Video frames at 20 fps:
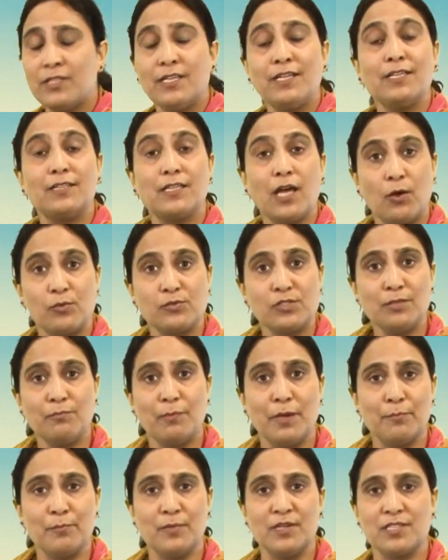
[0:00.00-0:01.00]
than 1,000
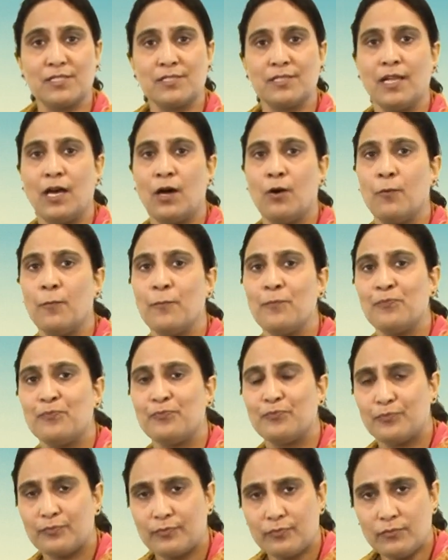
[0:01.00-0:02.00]
members now.
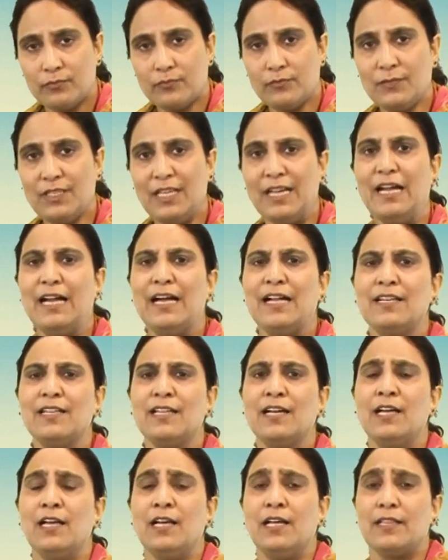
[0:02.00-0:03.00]
And
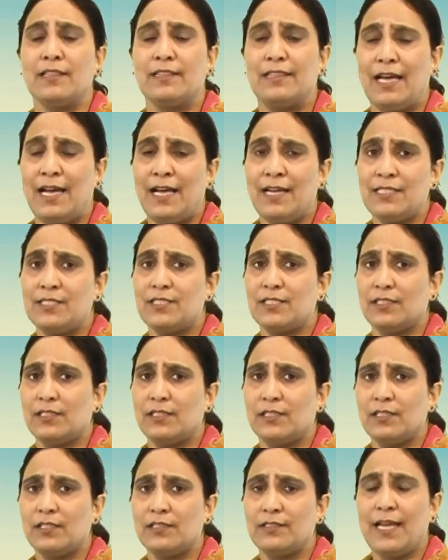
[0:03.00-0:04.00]

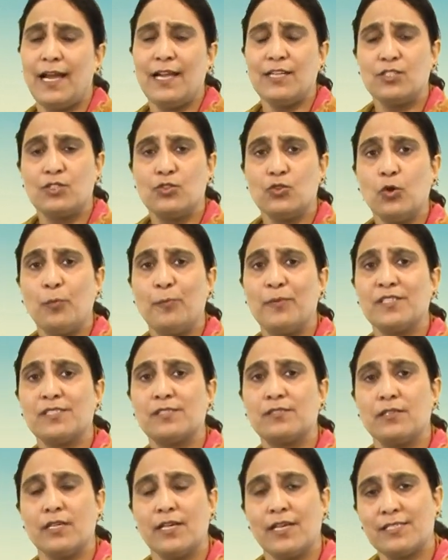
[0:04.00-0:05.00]
that group
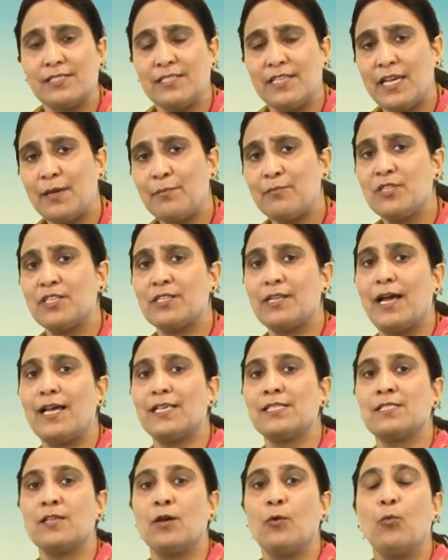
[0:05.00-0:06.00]
is, he has named it
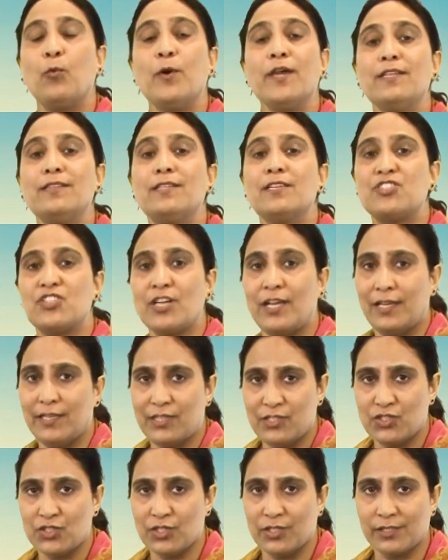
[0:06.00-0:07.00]
as We the
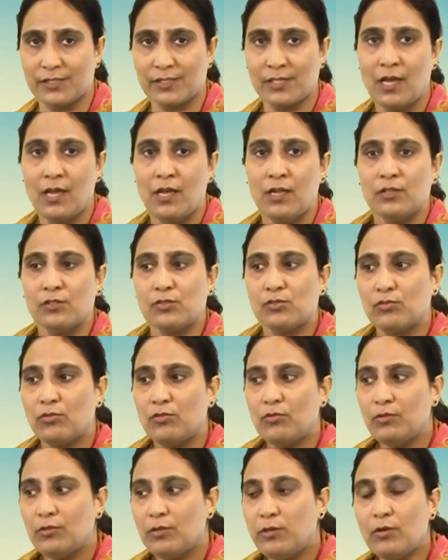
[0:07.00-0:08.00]
Challengers.
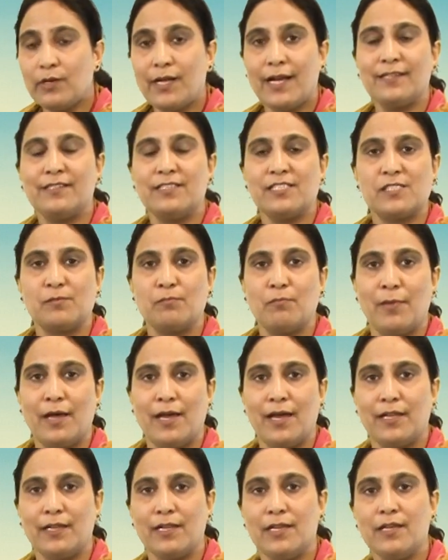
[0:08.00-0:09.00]
So look at this
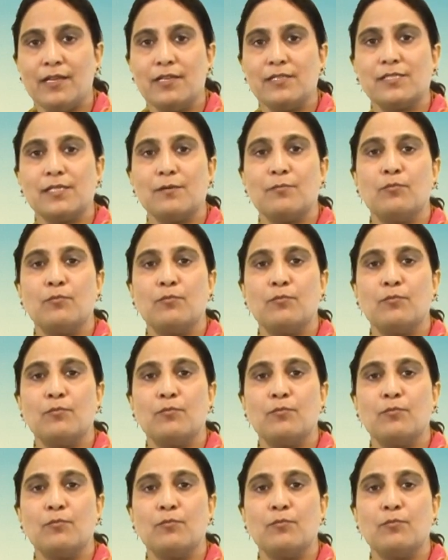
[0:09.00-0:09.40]
man. He is a